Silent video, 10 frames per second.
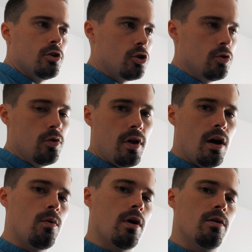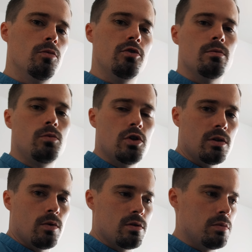2 there where the
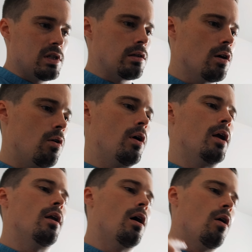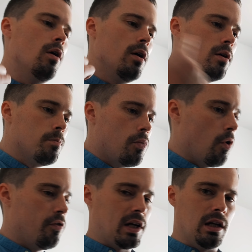music was a bit slower and now
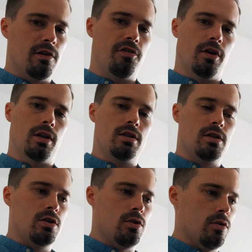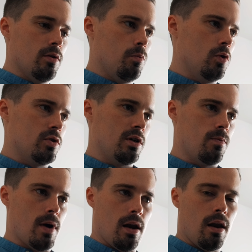perfectly fits to the music
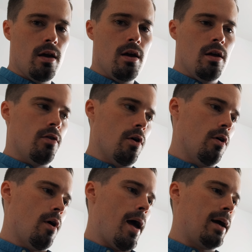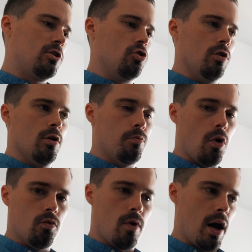when the actual
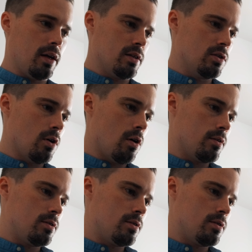boat riding starts.